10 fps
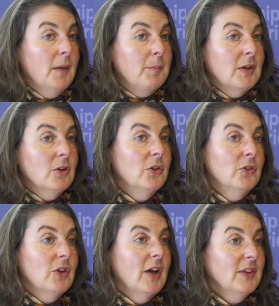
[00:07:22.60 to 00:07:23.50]

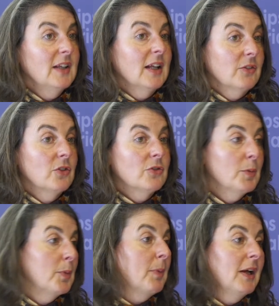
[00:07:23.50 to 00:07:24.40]
Because I think that's the
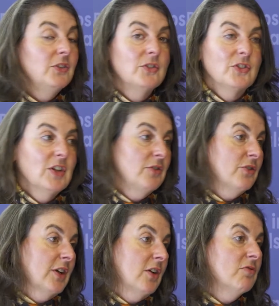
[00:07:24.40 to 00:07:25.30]
trouble.
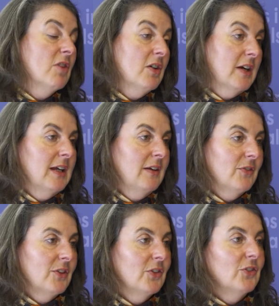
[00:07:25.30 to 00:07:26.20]
Patient-centric
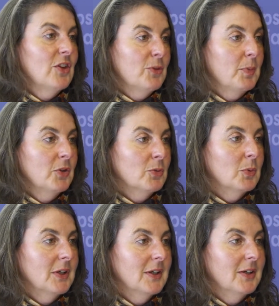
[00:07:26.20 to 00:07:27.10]
arrived as this
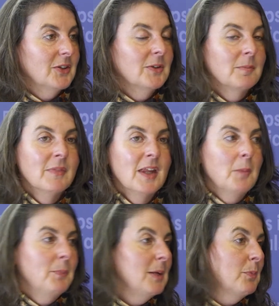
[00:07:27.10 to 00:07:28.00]
buzzword,
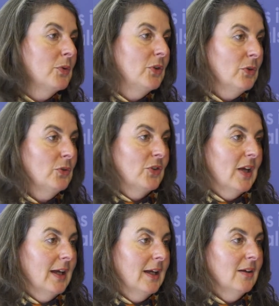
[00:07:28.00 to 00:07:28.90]
and people use it,